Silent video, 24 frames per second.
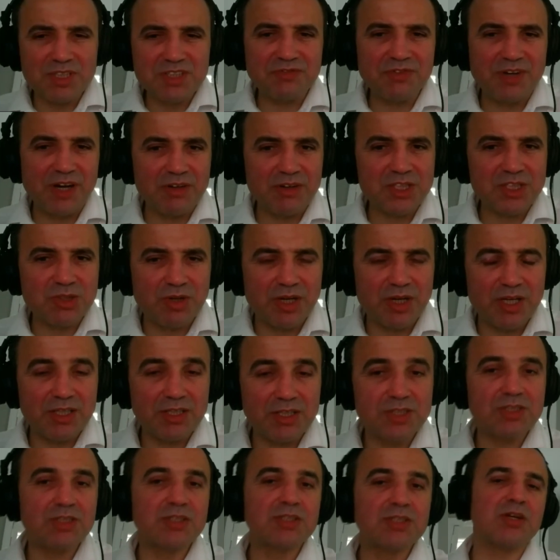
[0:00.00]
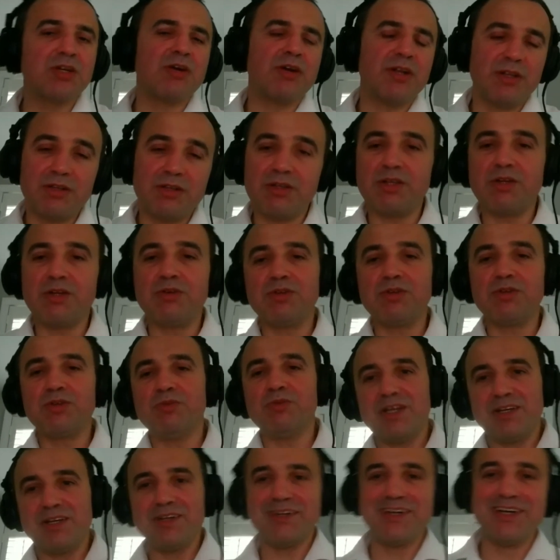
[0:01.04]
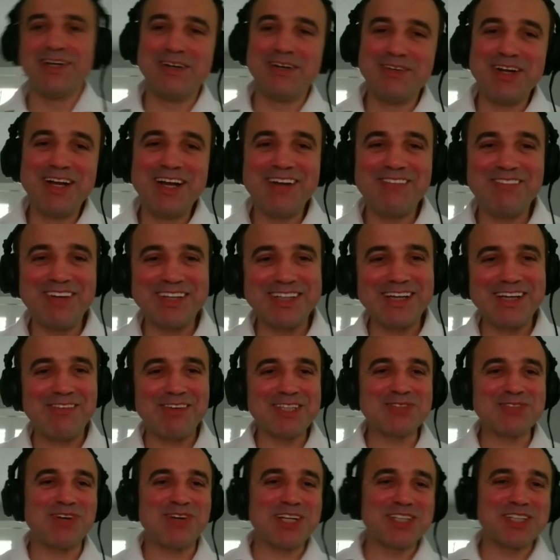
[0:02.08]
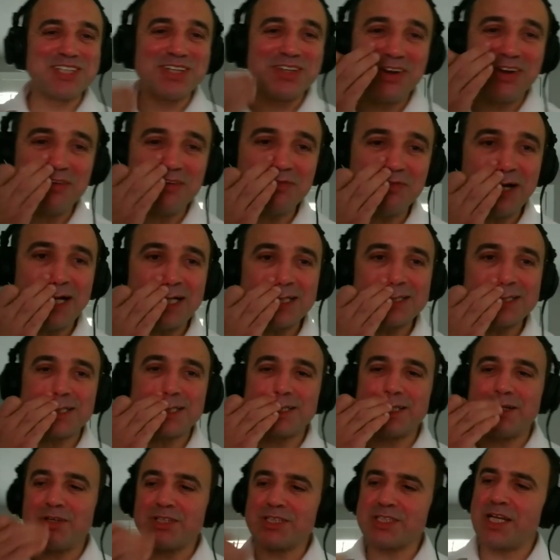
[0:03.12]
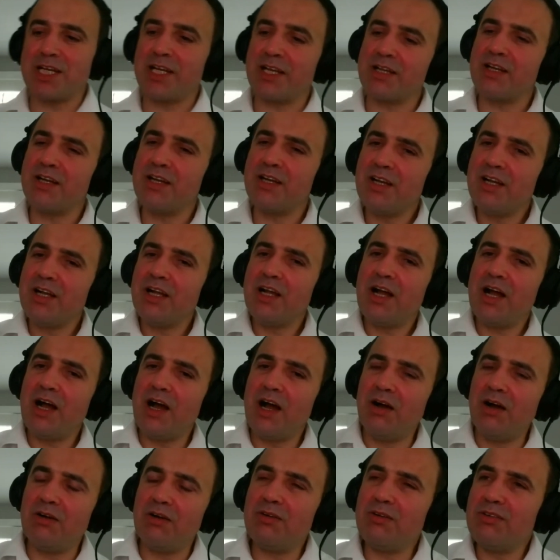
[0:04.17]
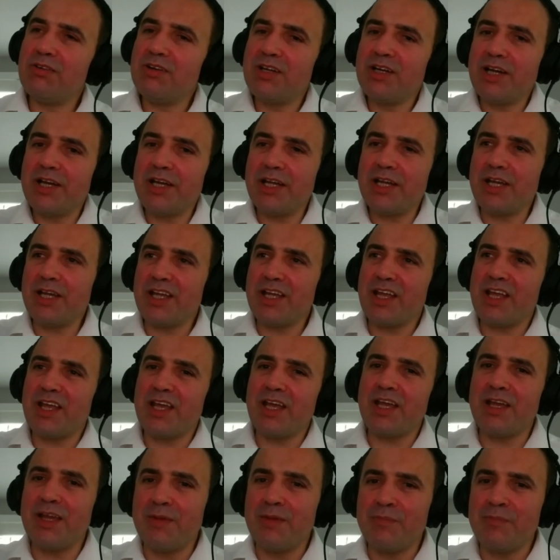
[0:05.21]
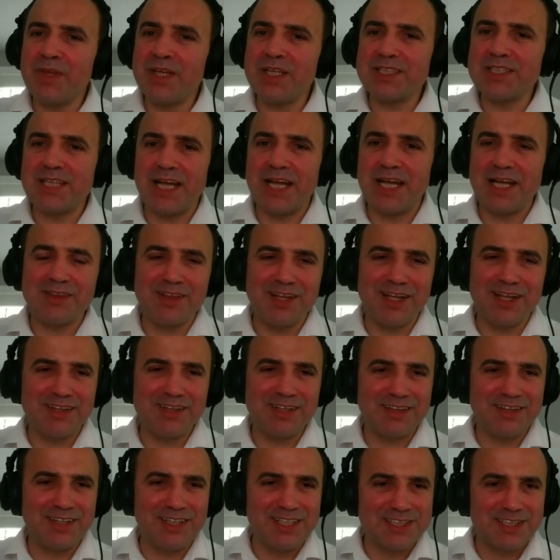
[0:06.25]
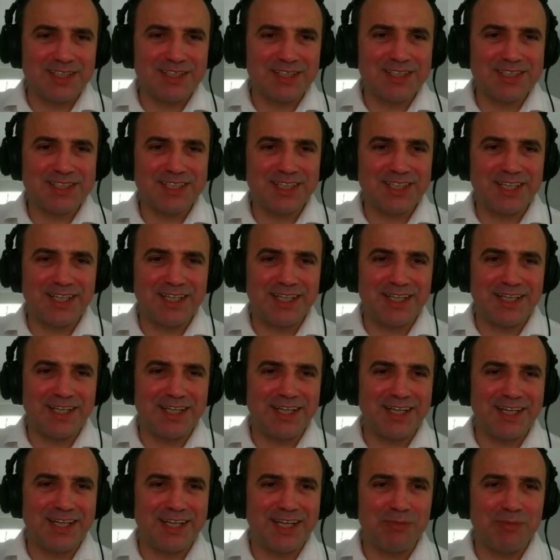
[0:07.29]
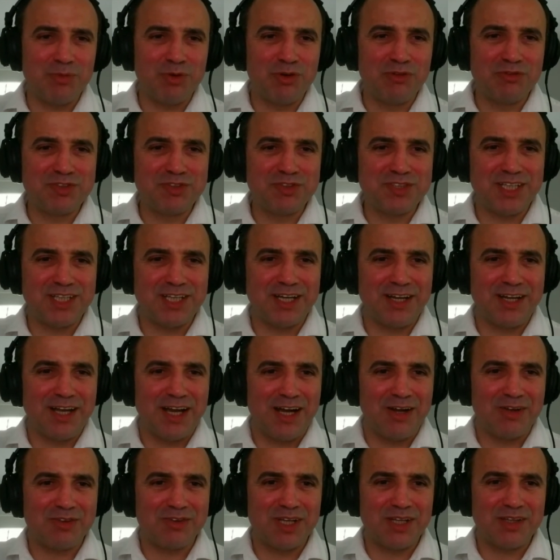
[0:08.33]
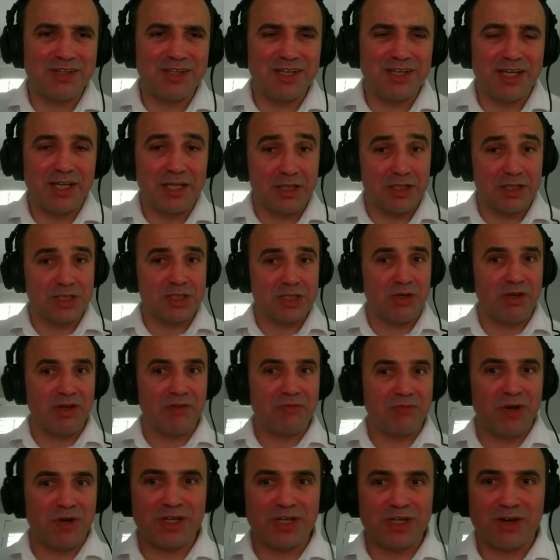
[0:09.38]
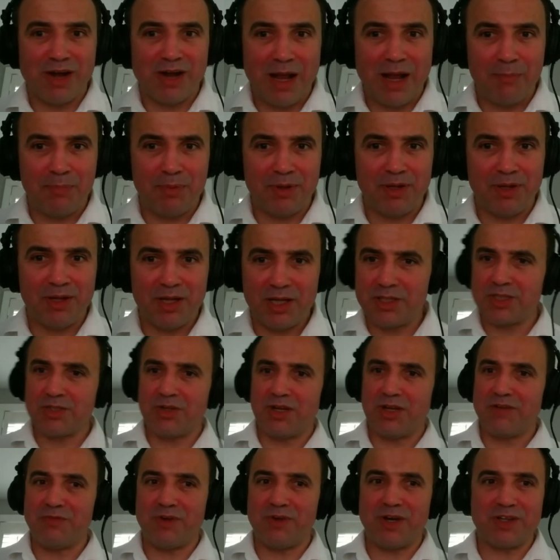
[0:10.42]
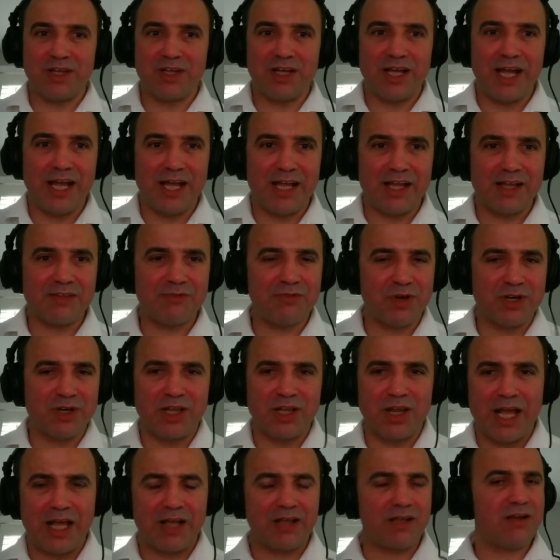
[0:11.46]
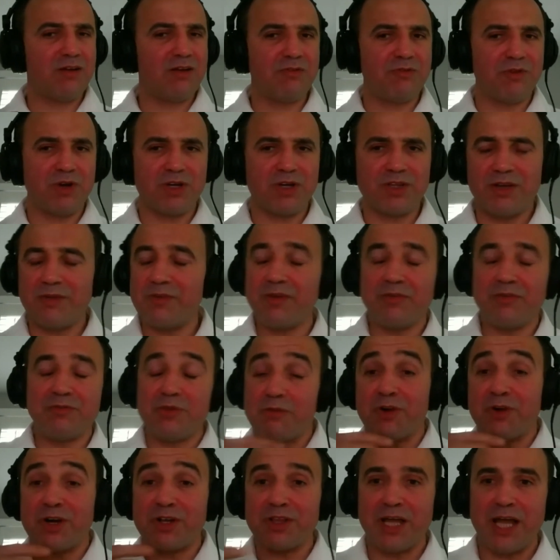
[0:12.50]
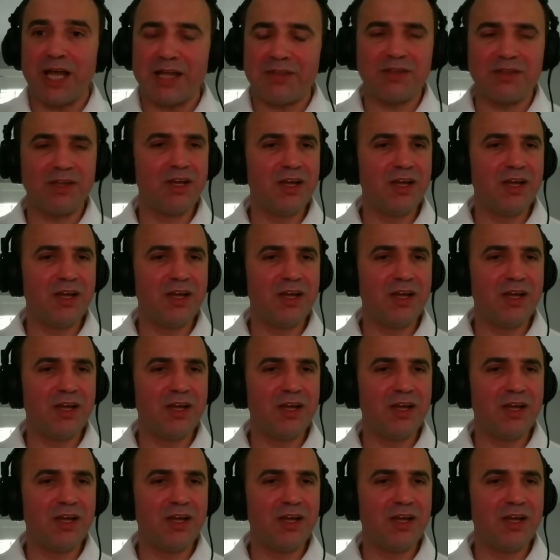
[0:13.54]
very strange. Sorry, in a good way. But I was watching your fights and I was like, oh, he is handling the distance. He moves in and out, and he's going for the grapple. And he's going for the head, for the leg, for the head.